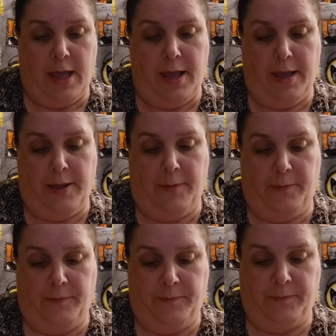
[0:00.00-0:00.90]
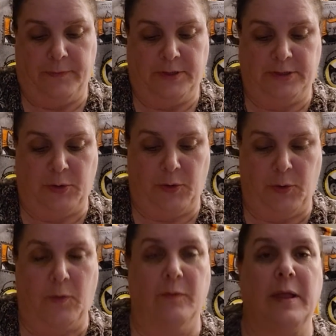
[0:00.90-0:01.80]
And
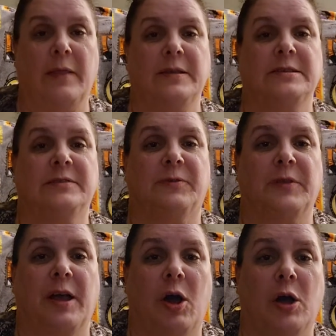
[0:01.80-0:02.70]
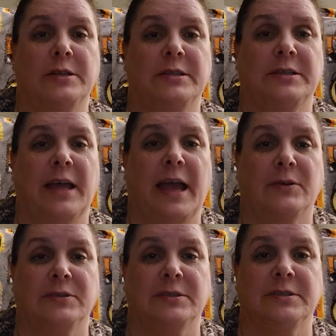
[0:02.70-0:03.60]
this is for the haunted
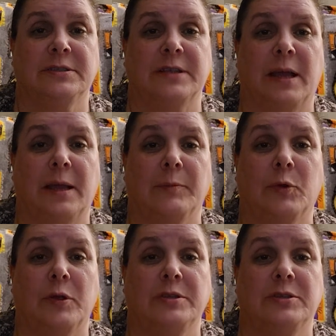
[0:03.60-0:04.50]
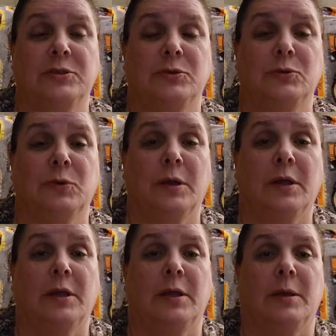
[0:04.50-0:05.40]
houses I'm going to
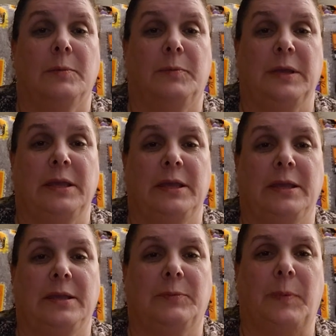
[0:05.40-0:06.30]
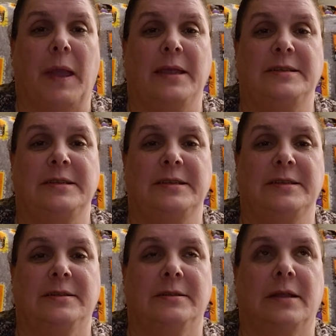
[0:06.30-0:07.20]
be
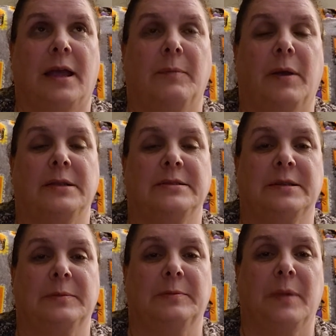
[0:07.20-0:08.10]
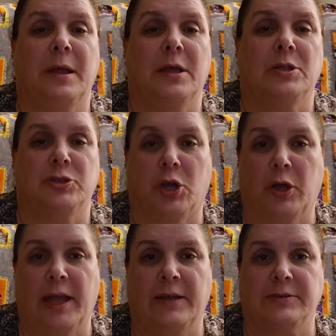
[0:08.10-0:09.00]
painting. I bought some
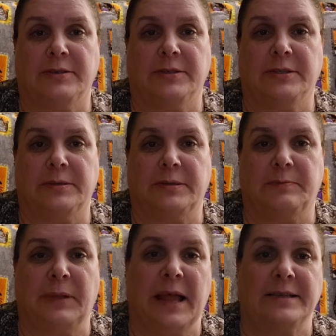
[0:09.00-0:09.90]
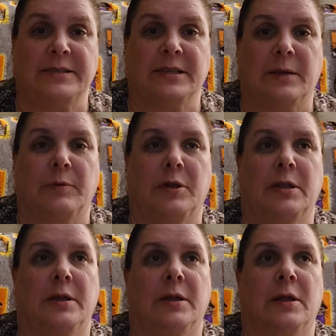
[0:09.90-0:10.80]
doll houses, plastic. I'm going
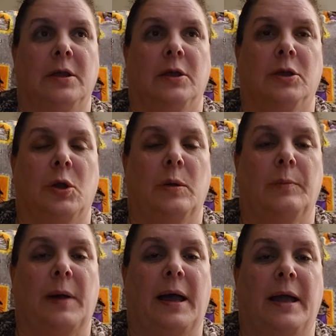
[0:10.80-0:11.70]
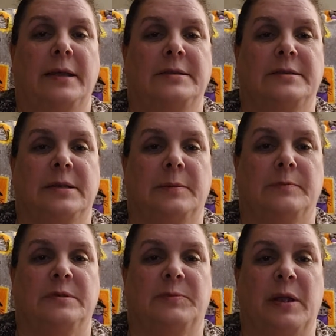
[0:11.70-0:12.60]
to go and buy
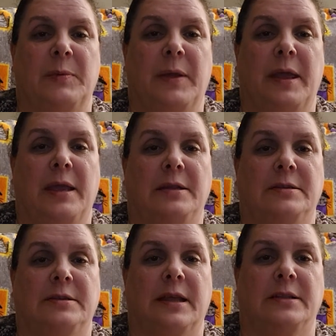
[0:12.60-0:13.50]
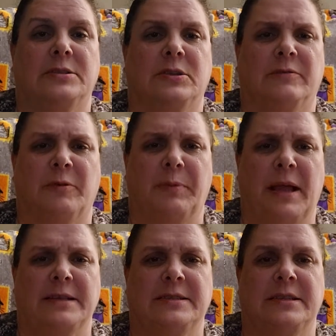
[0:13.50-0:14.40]
some spray paint that's good for
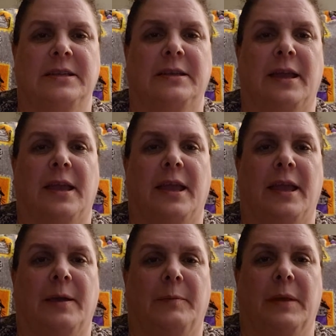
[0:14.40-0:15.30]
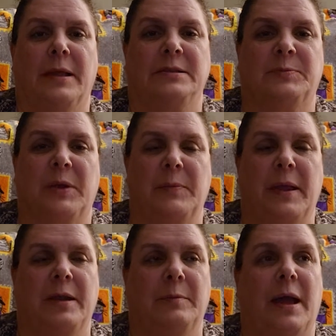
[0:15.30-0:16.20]
plastic and spray
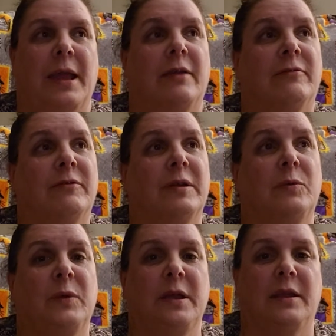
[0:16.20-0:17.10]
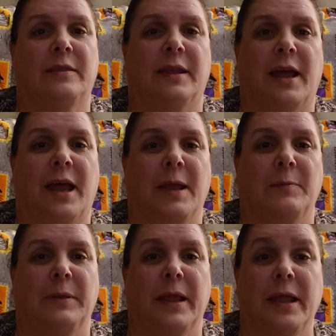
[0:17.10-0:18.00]
paint them. Every week that I
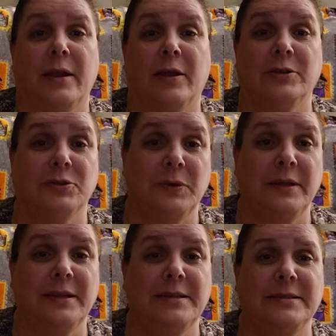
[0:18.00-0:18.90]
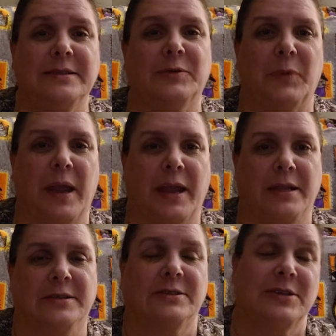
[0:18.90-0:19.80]
plan on doing this, it rains.